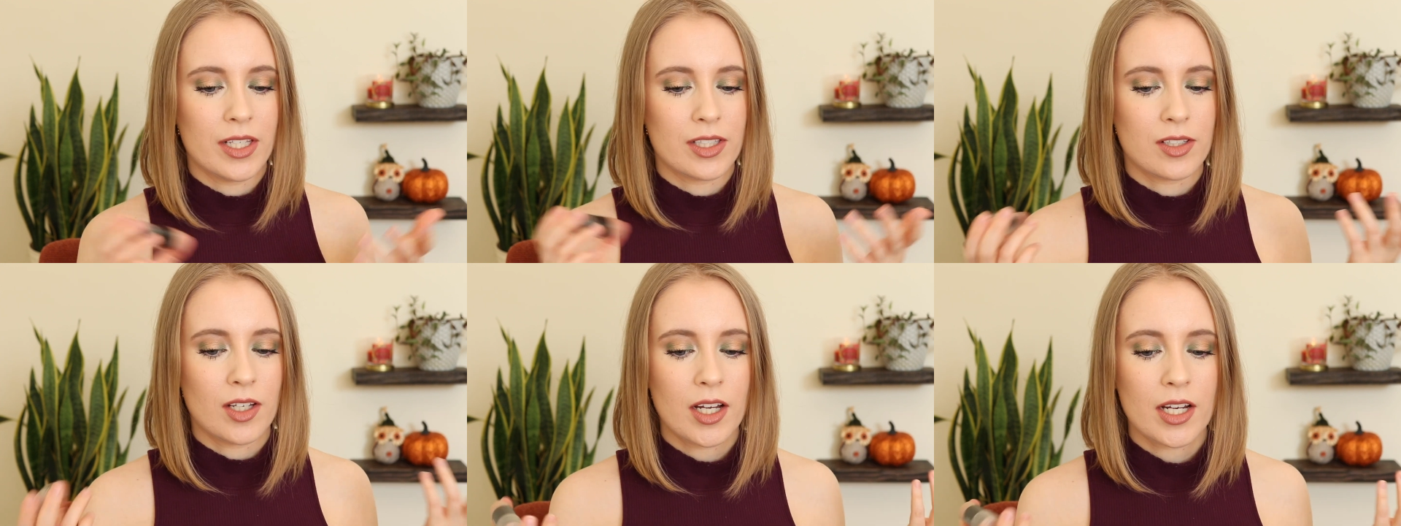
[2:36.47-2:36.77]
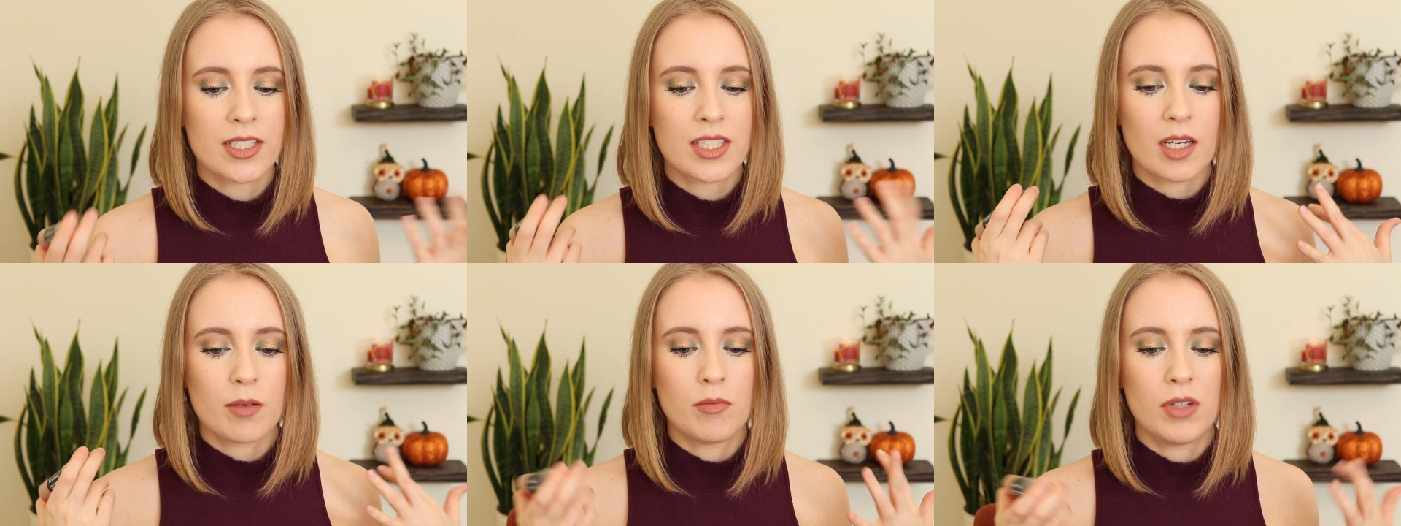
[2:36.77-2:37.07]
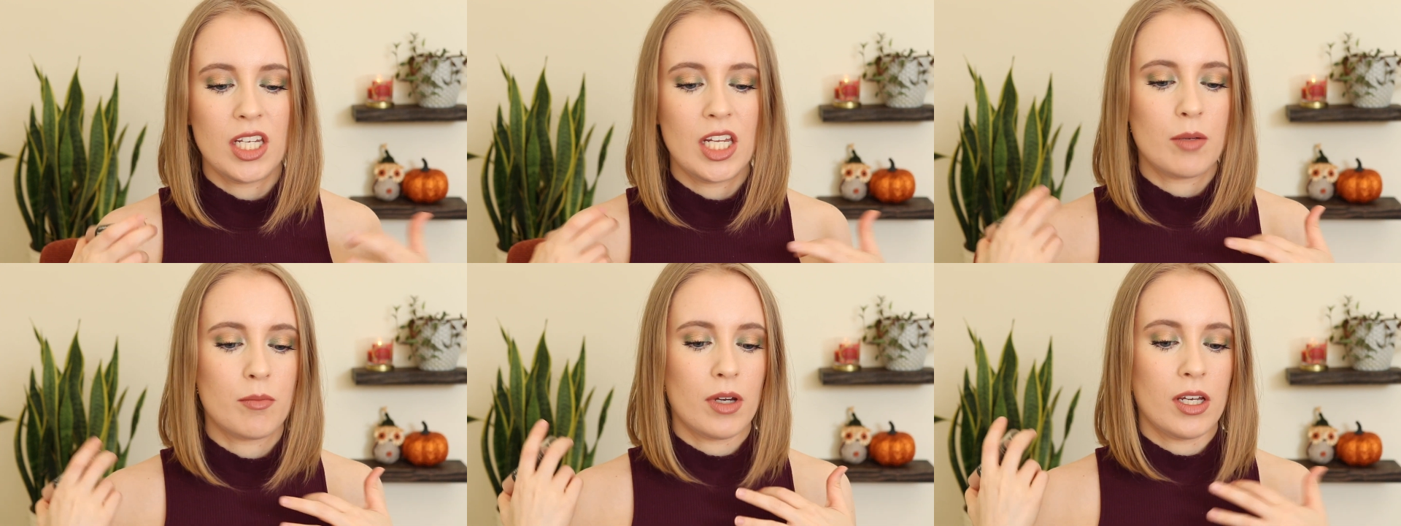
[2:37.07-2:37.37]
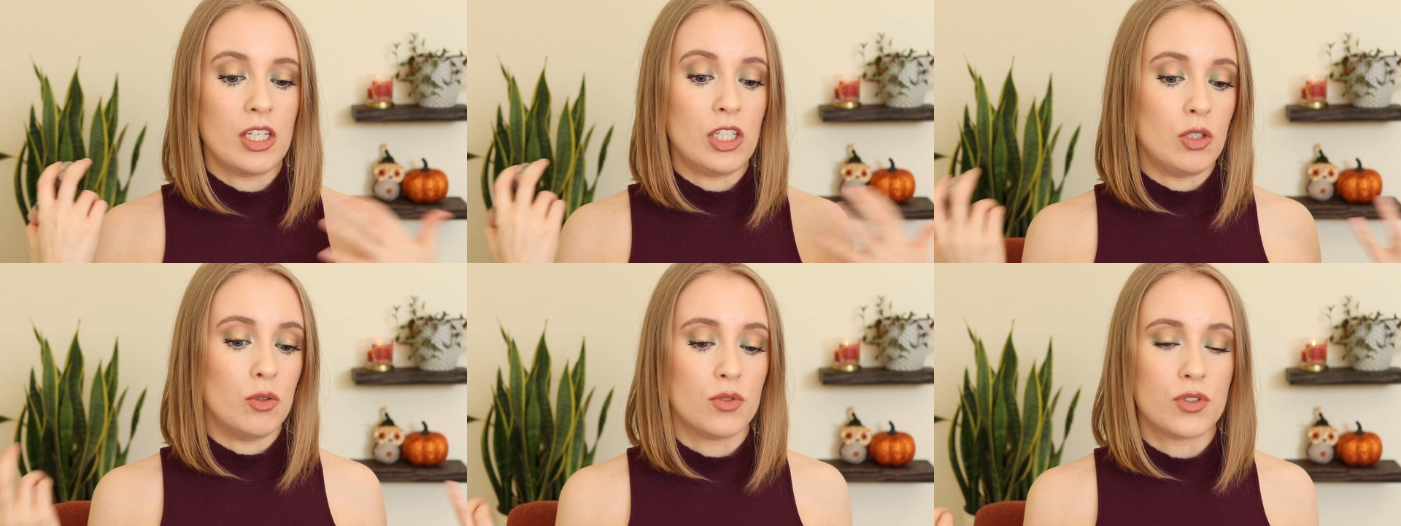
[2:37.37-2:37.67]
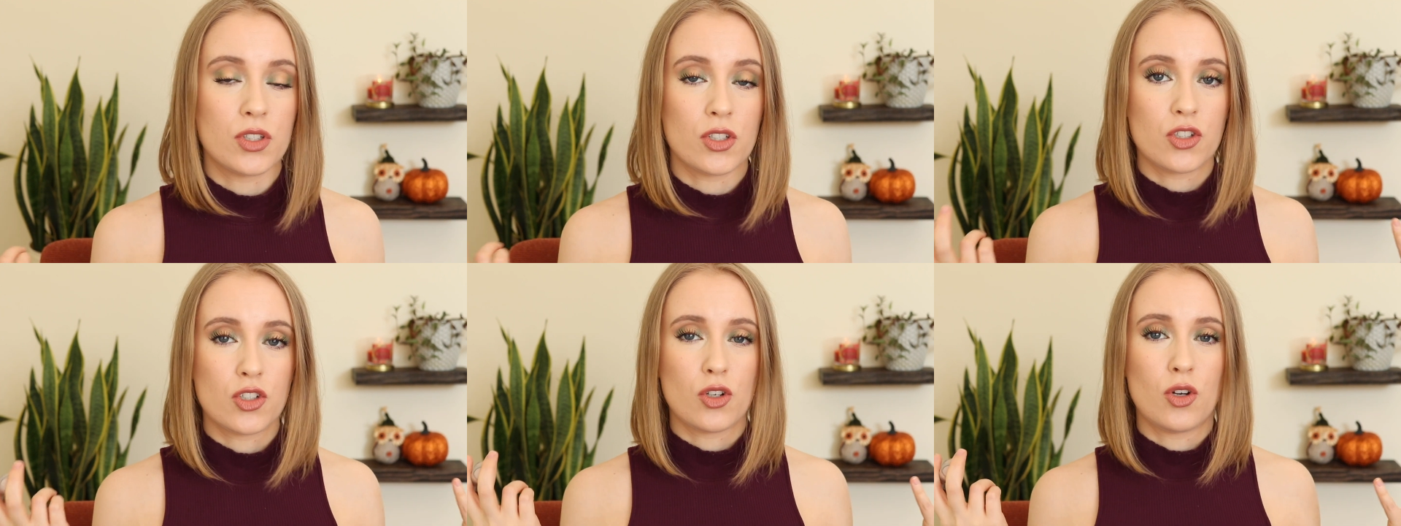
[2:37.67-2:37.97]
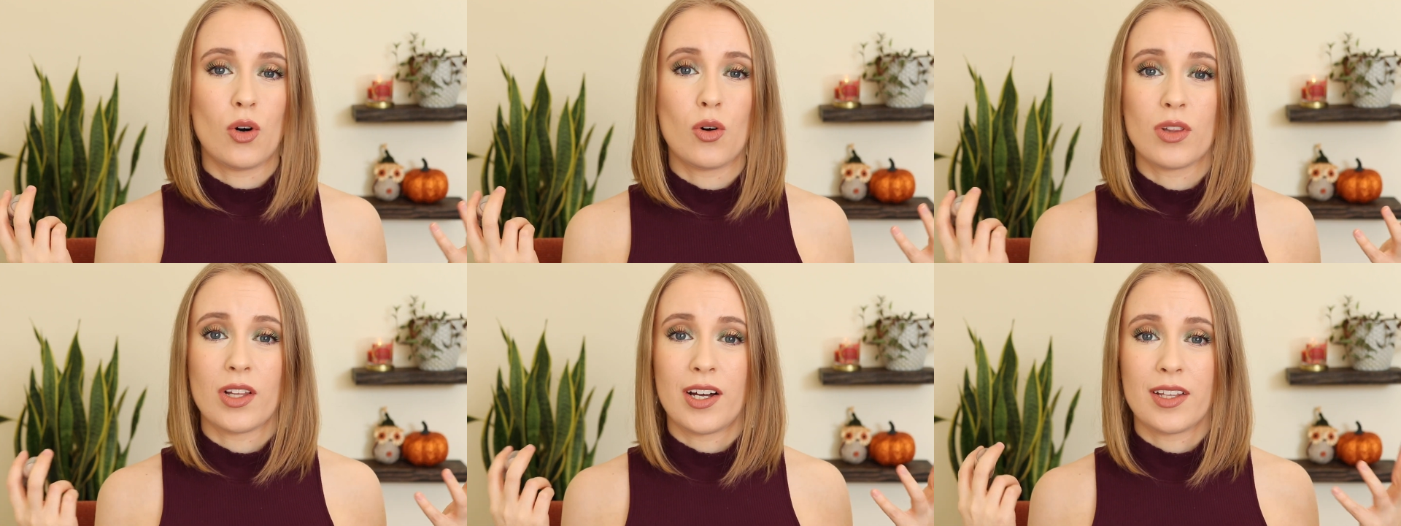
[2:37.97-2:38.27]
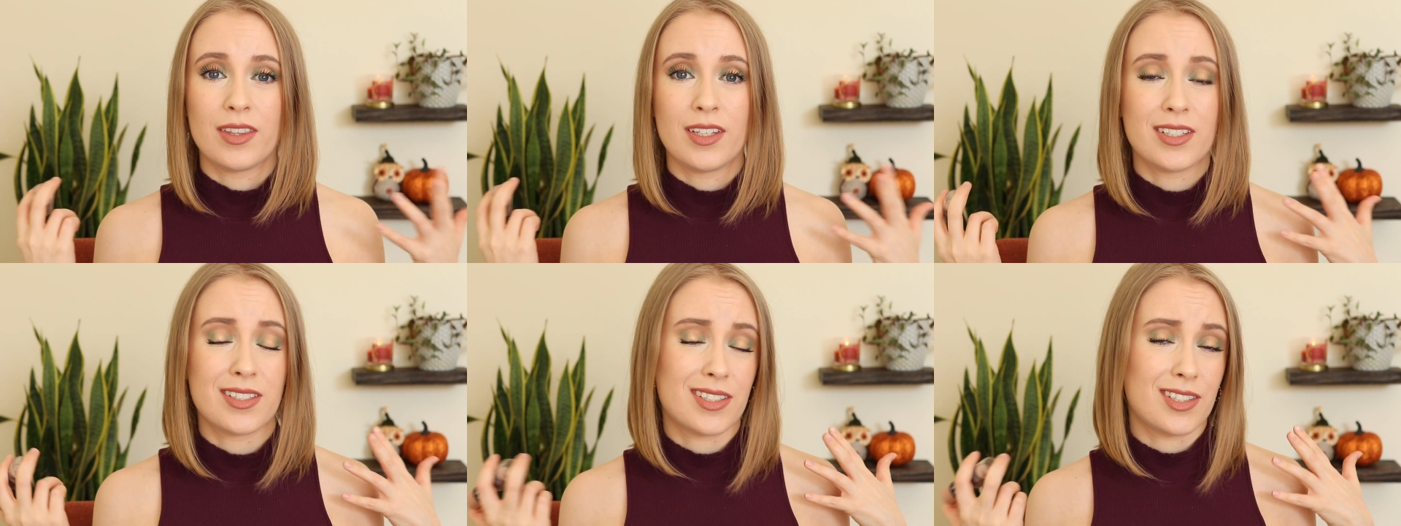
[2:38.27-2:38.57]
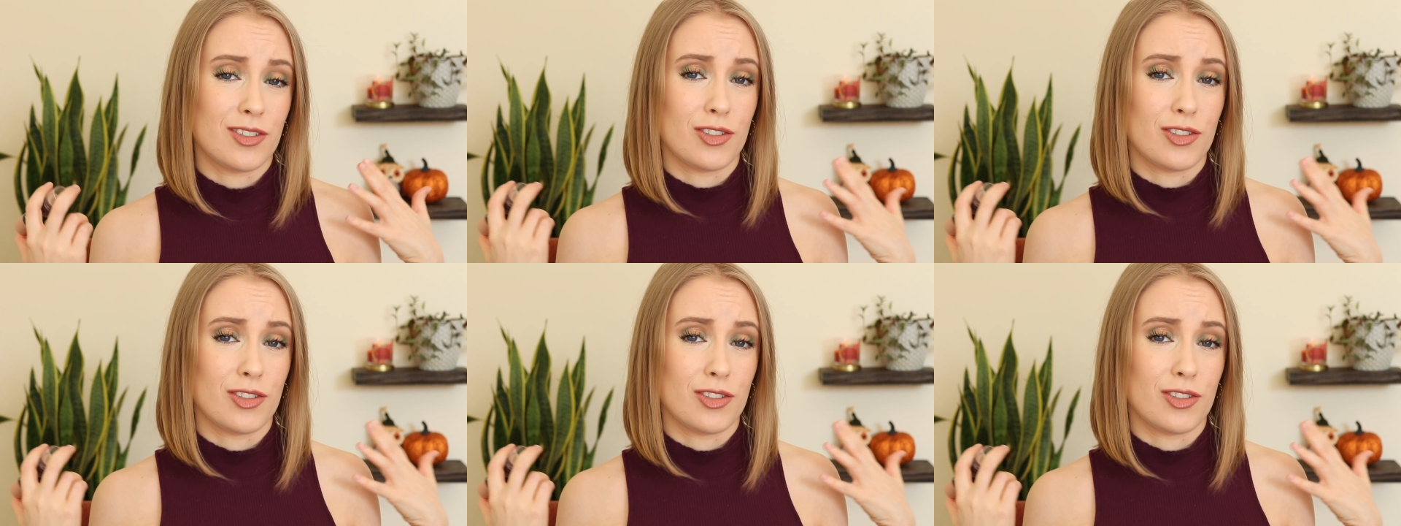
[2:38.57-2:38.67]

As long as I'm meeting my usage goal on this,